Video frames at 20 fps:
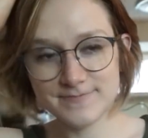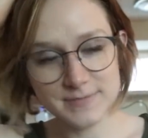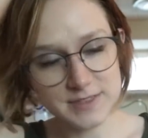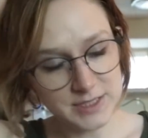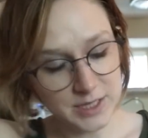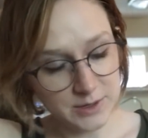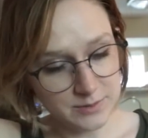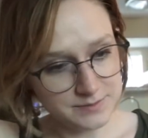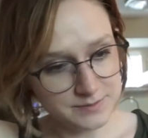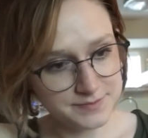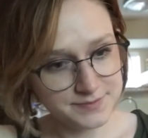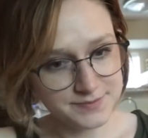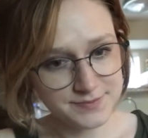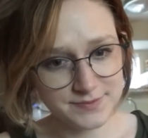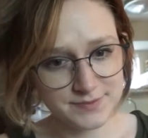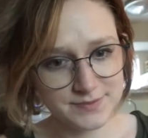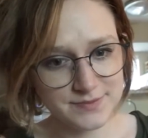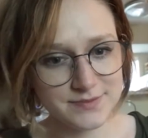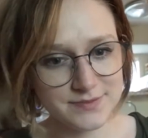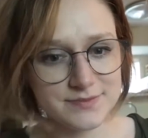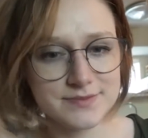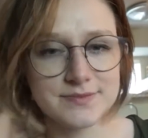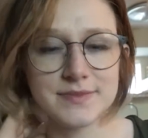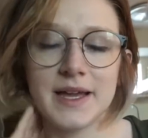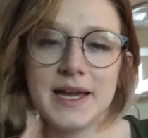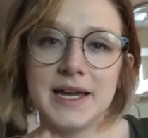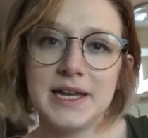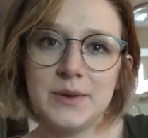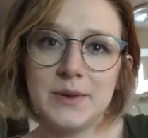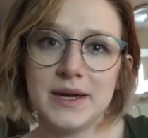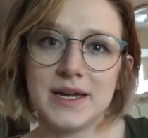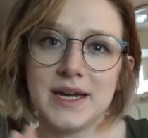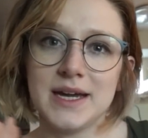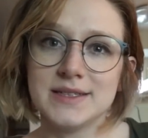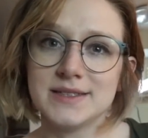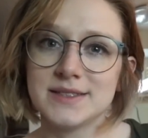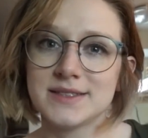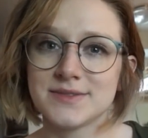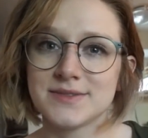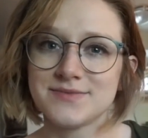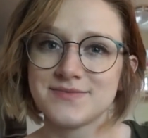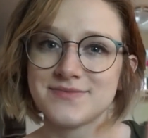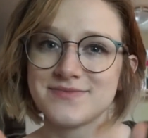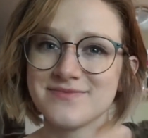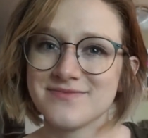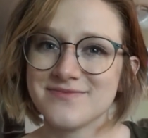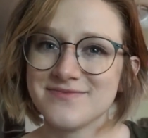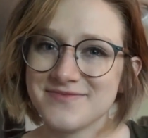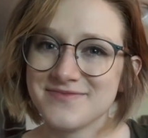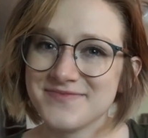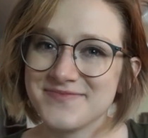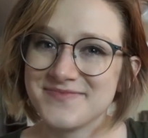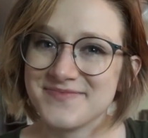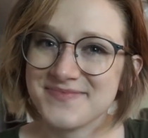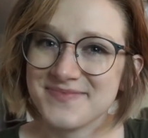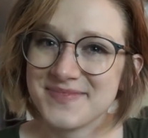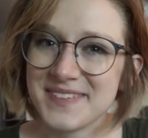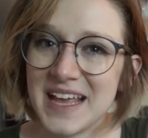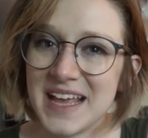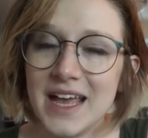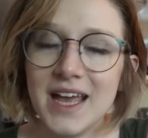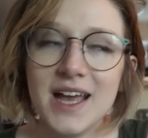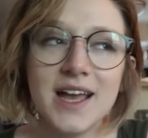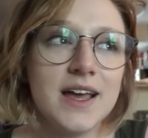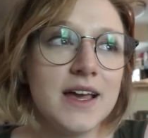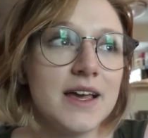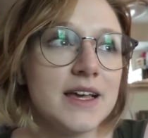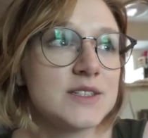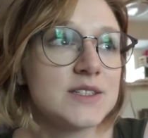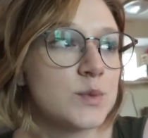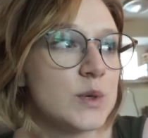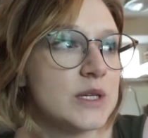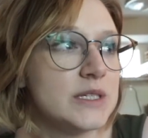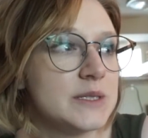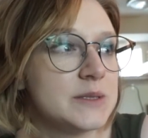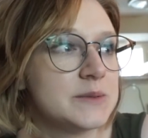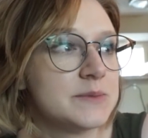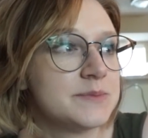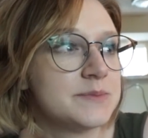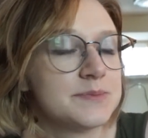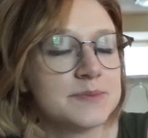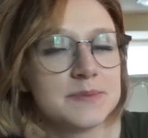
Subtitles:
So anyway, guys, it's Wyndham.